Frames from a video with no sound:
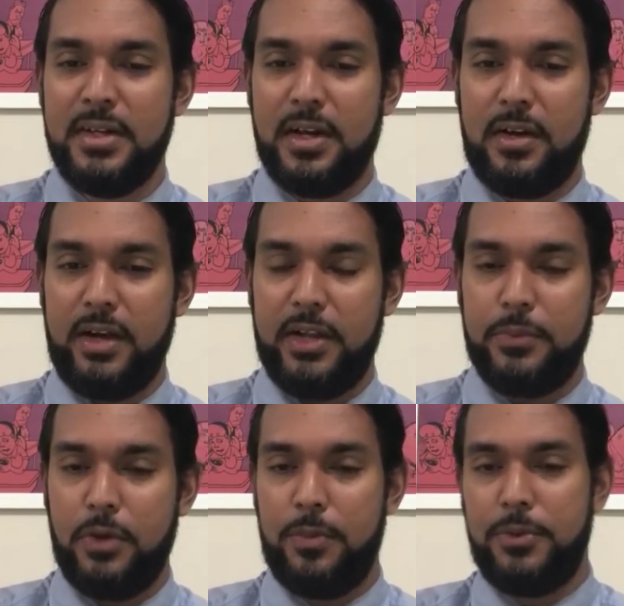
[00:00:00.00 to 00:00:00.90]
All right,
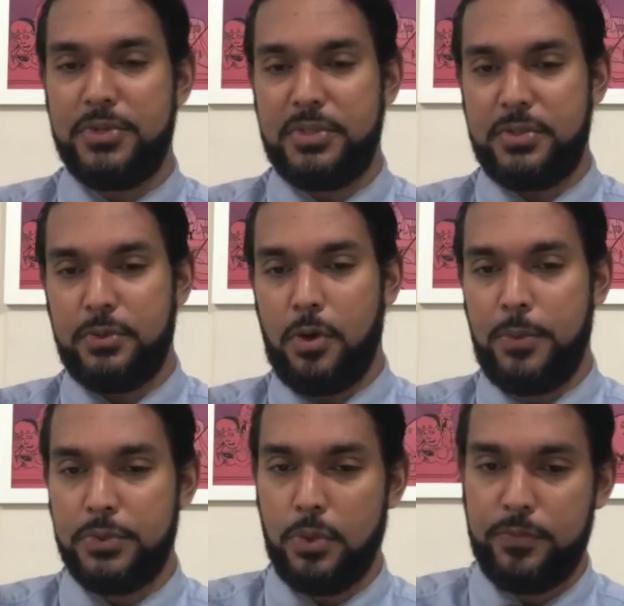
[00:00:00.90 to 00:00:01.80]
we're almost
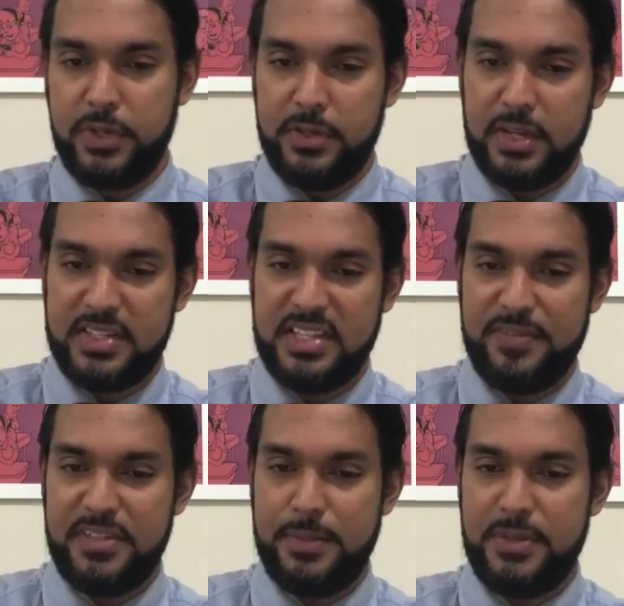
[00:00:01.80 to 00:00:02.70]
home free. That's
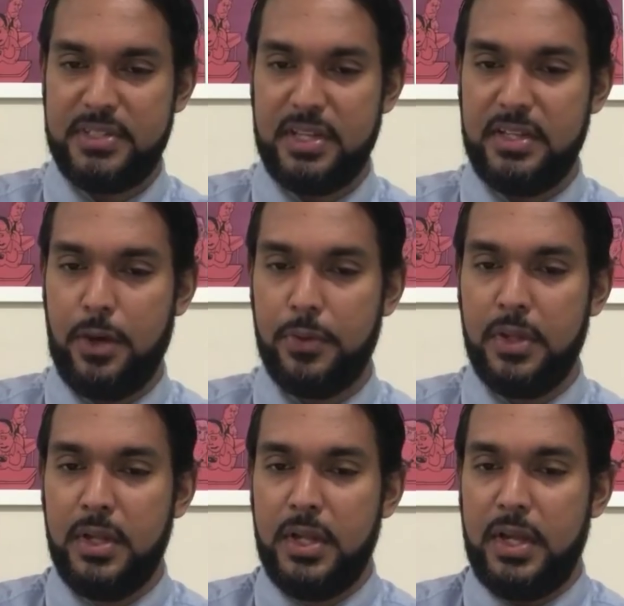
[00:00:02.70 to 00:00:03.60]
70% now.
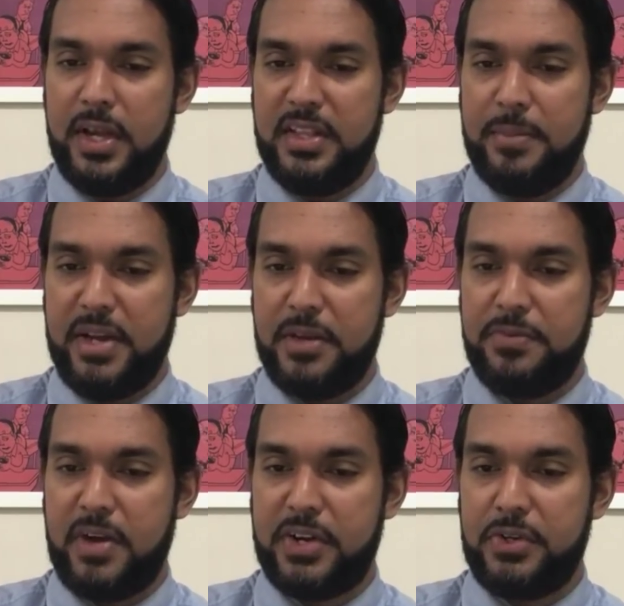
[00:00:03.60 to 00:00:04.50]
In the
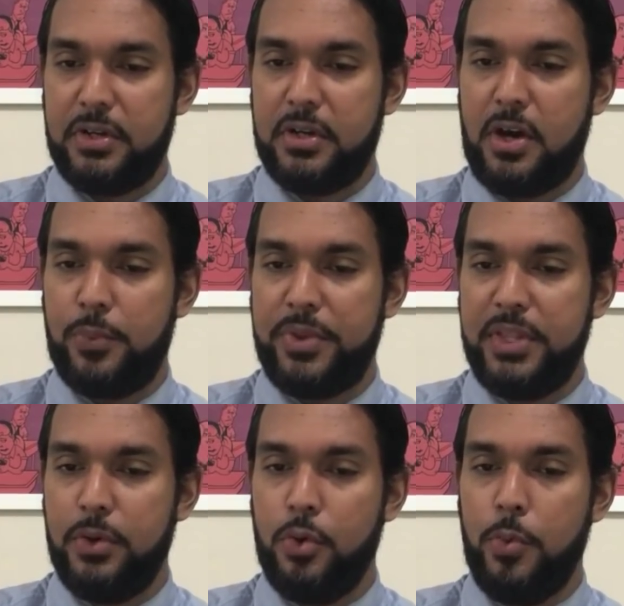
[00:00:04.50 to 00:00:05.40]
manufacturing account, when
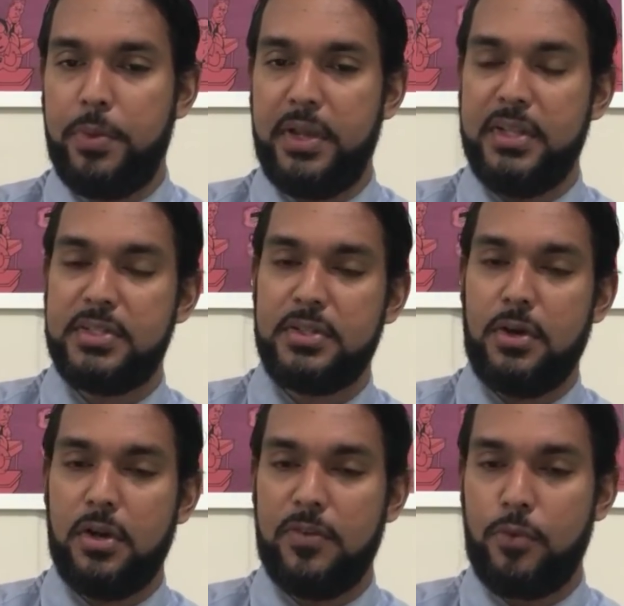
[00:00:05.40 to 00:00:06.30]
the opening
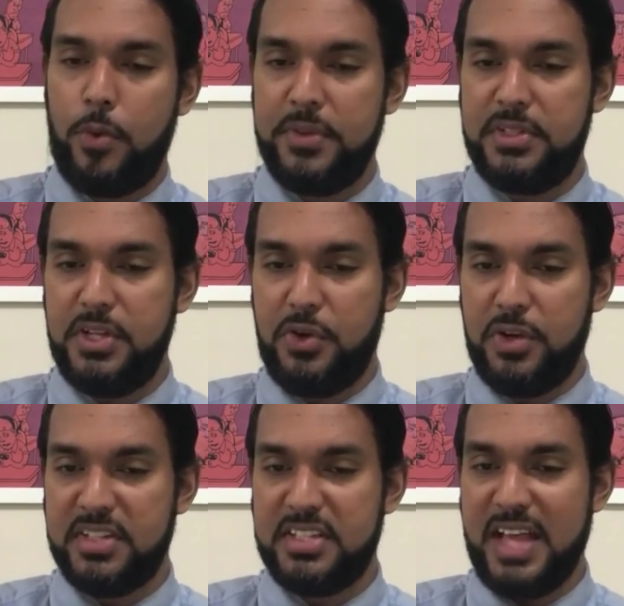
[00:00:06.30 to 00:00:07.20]
stock of raw
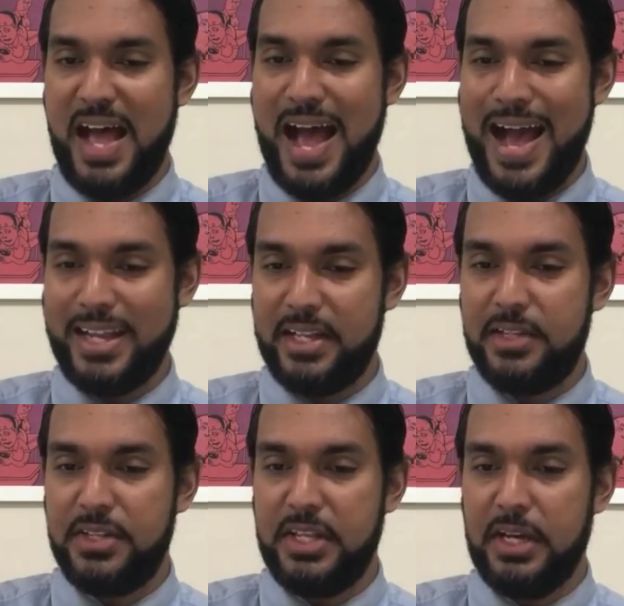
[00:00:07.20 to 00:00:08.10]
materials is added
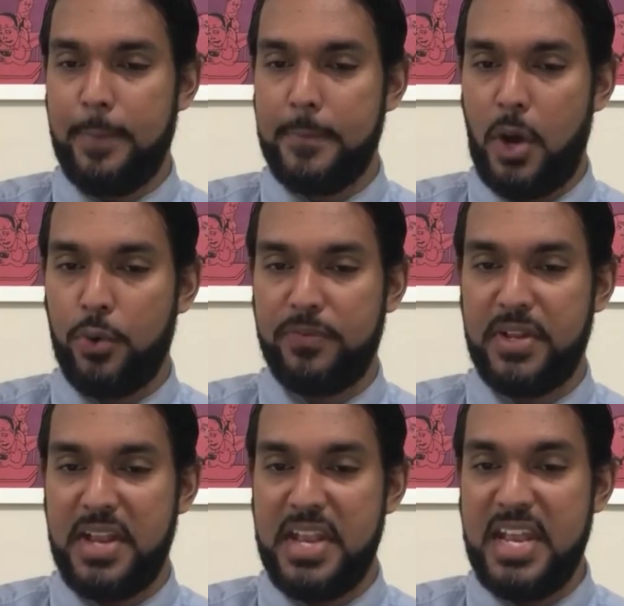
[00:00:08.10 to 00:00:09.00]
to the amount for
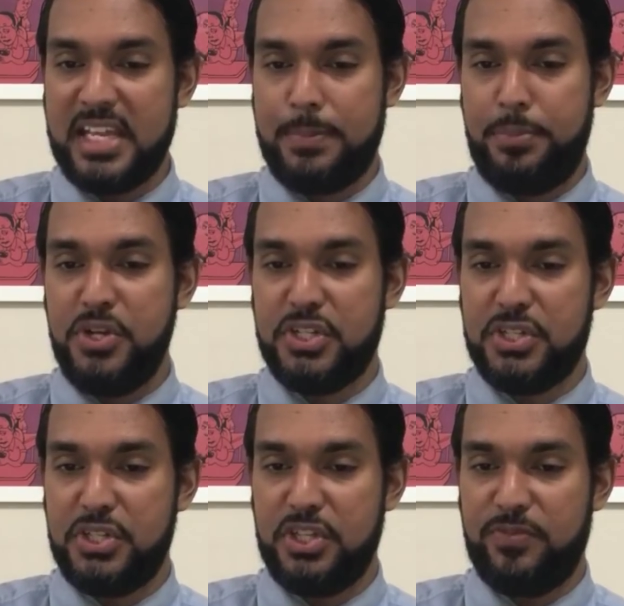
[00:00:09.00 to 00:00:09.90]
net
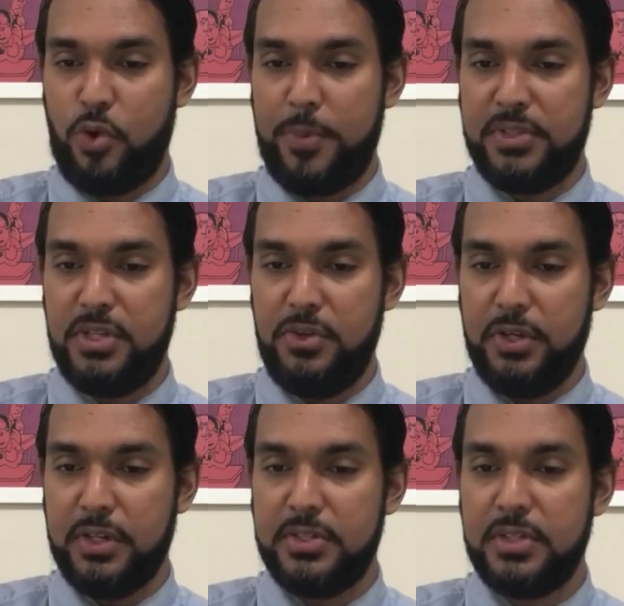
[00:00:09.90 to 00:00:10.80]
purchases of raw
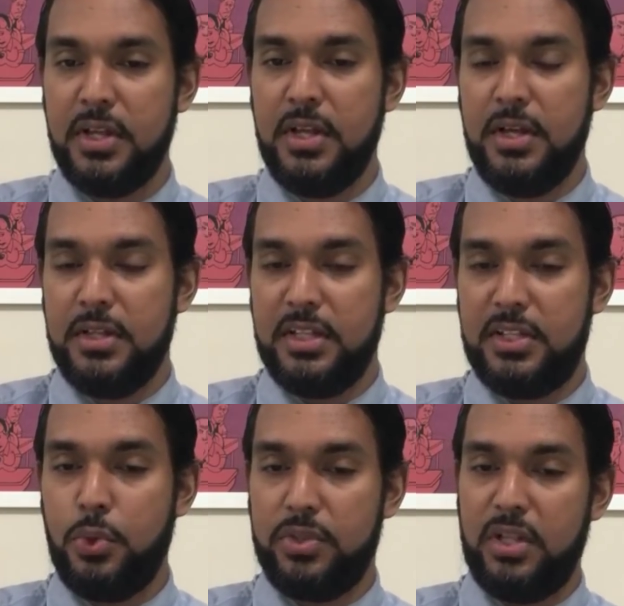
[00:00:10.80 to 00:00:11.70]
materials, the
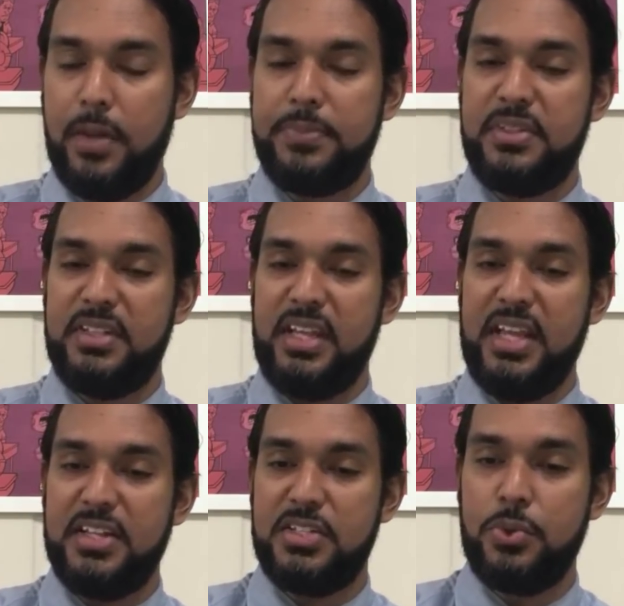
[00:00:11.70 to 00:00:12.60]
total
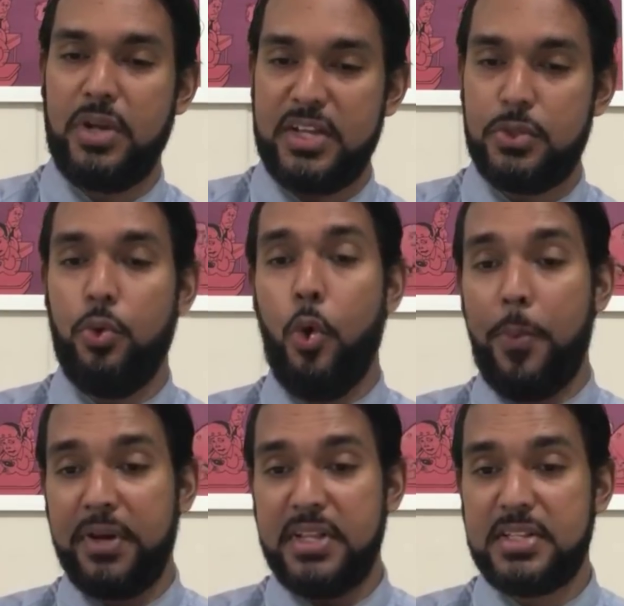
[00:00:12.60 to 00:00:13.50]
obtained is known as, so
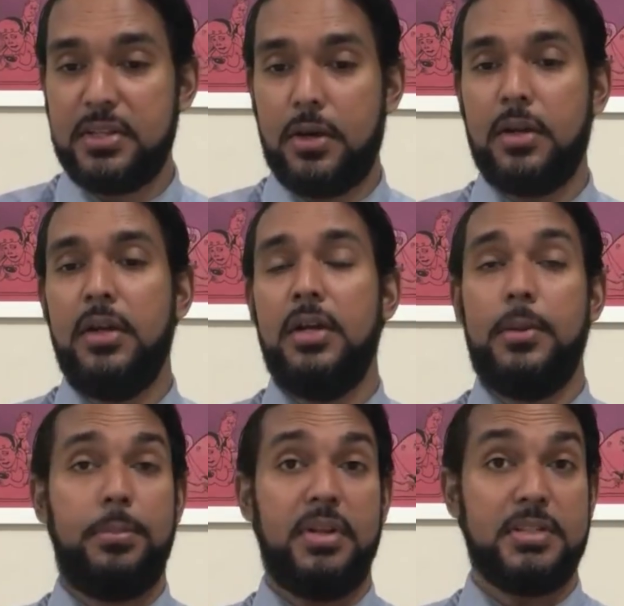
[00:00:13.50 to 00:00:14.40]
opening stock
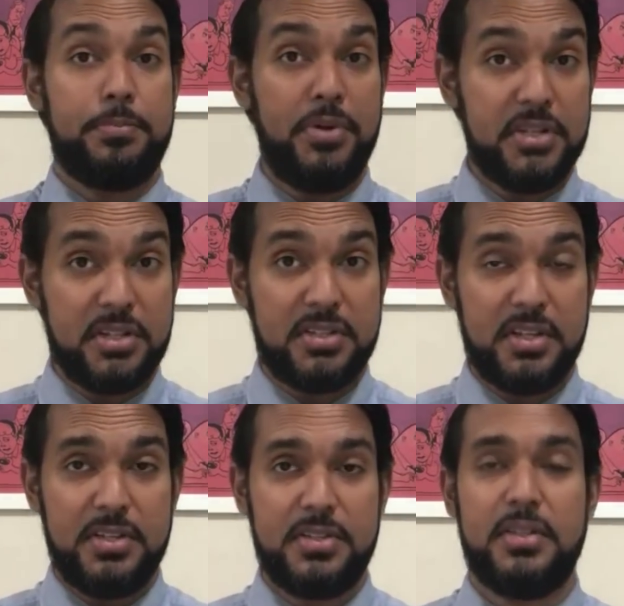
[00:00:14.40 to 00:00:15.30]
plus
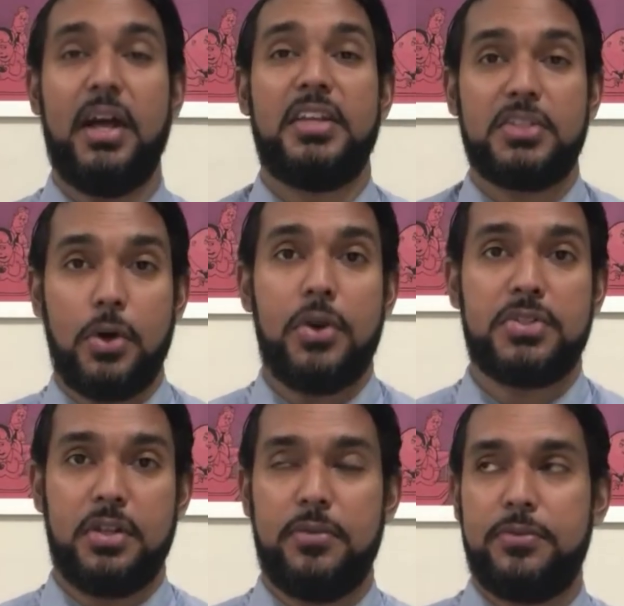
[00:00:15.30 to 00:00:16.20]
purchases as
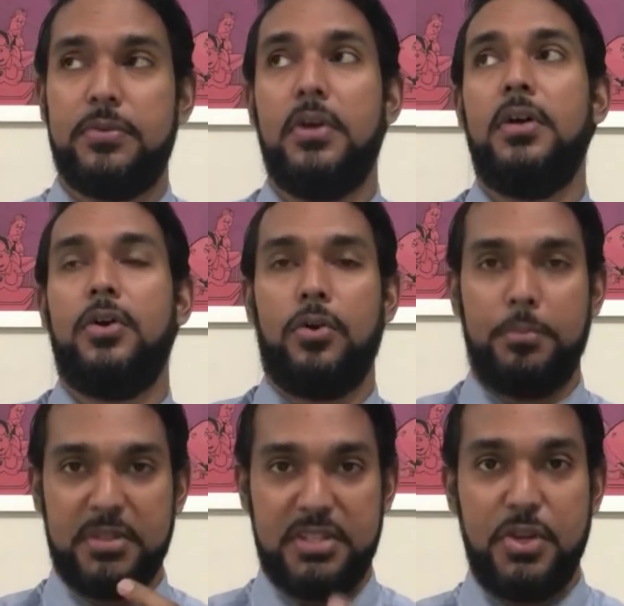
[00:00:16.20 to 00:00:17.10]
cost of
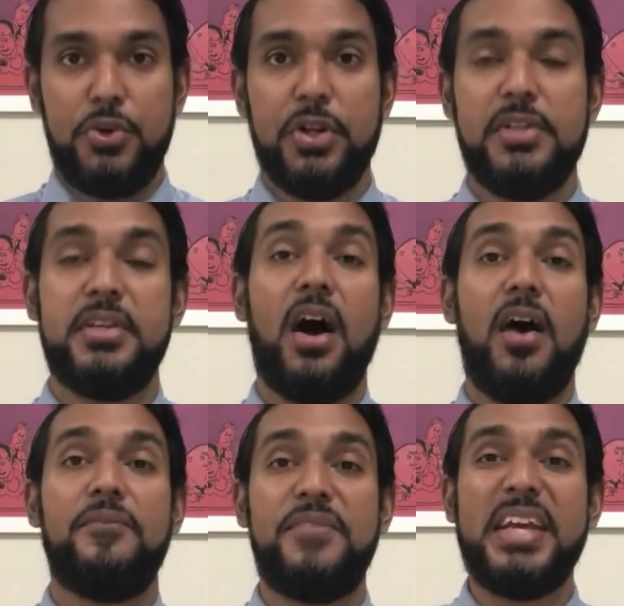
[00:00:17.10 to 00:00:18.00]
materials
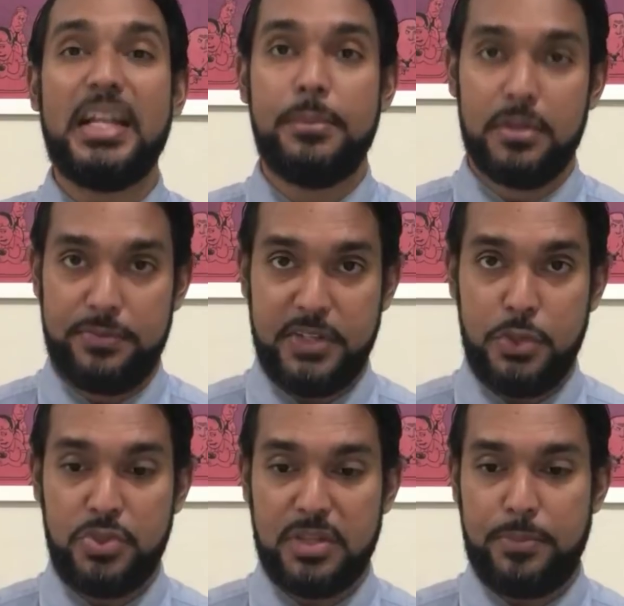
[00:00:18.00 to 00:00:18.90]
available for
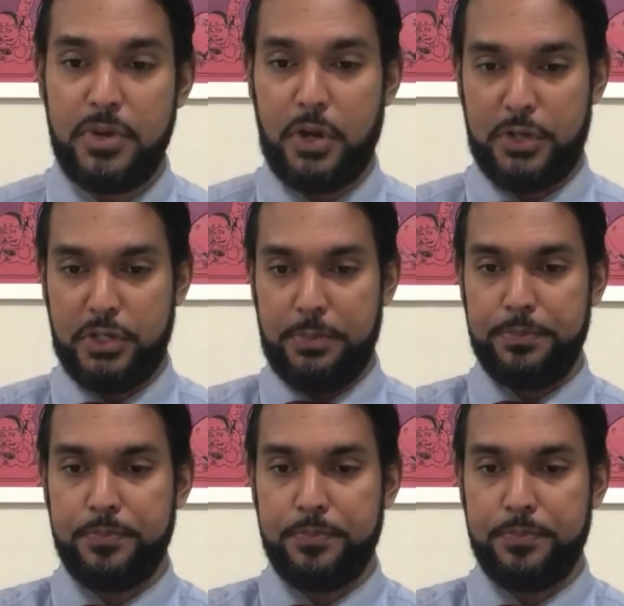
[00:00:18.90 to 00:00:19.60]
use in production.